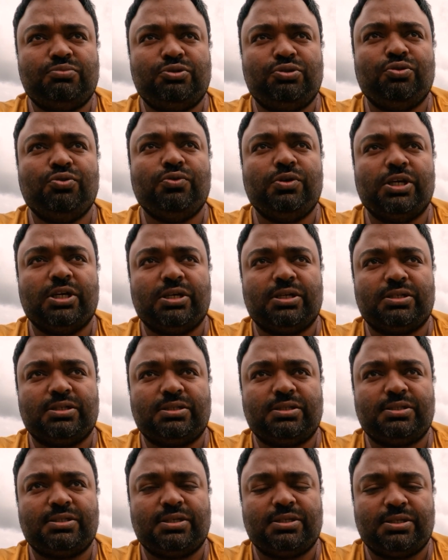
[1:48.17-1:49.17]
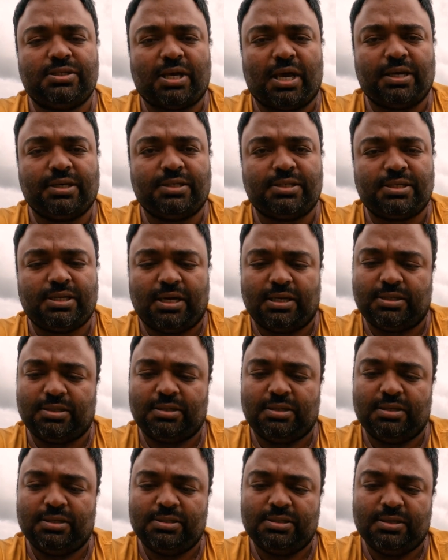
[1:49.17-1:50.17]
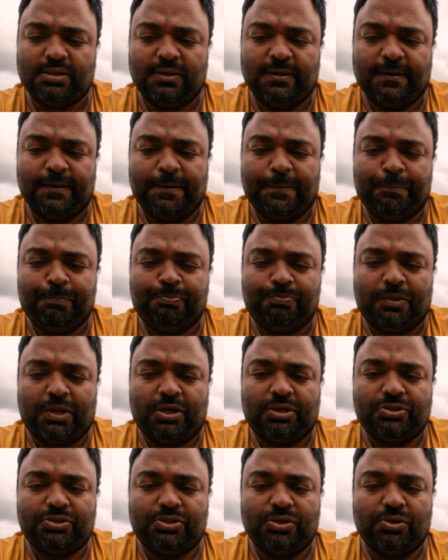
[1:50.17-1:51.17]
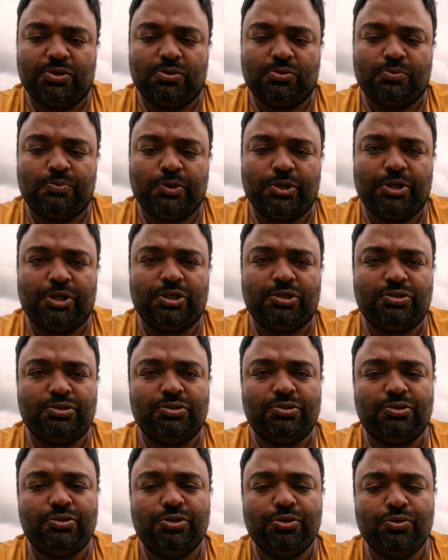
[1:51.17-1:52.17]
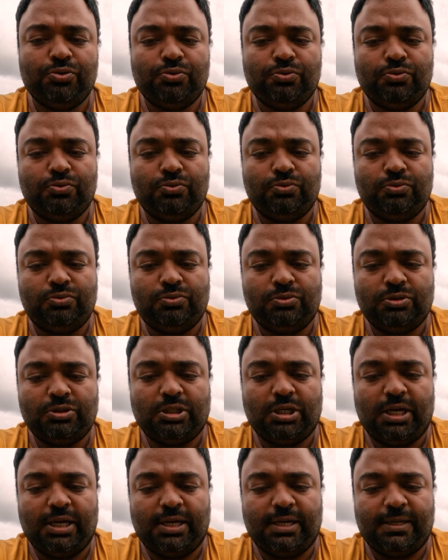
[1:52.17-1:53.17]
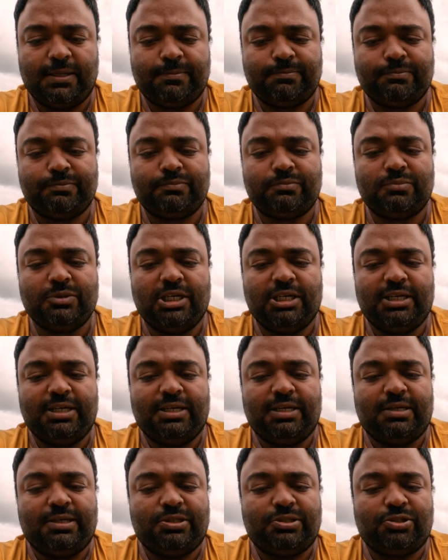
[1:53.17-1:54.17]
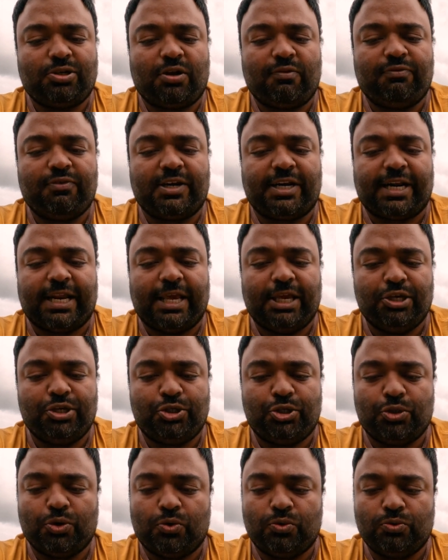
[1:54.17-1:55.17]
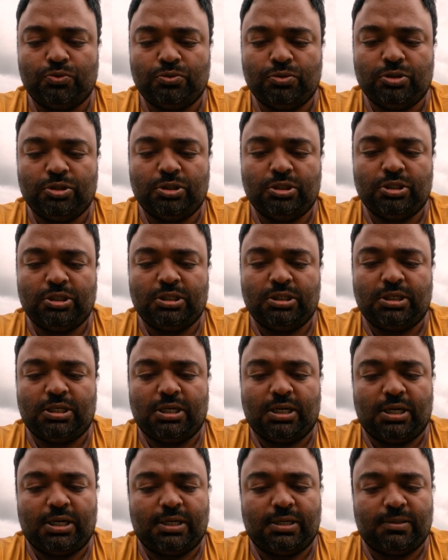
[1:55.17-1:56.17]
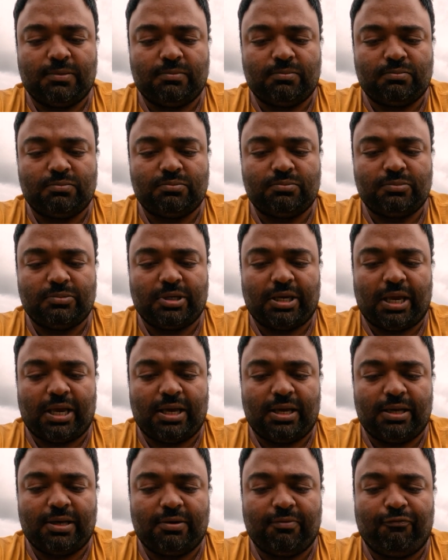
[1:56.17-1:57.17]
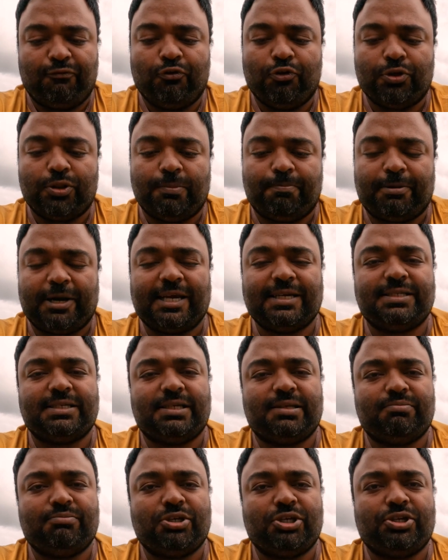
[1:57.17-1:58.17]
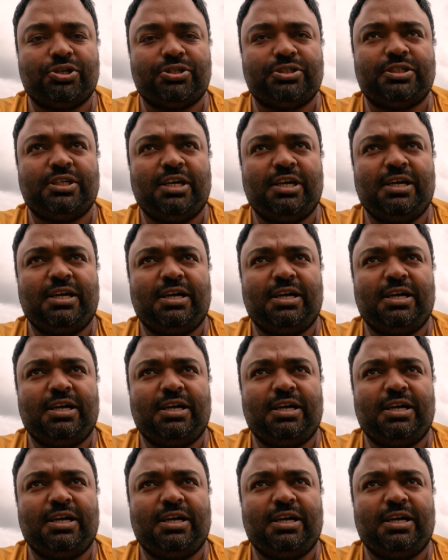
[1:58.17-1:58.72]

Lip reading: 2 years since I started this. So we're gonna do sort of a ratio for the pricing, because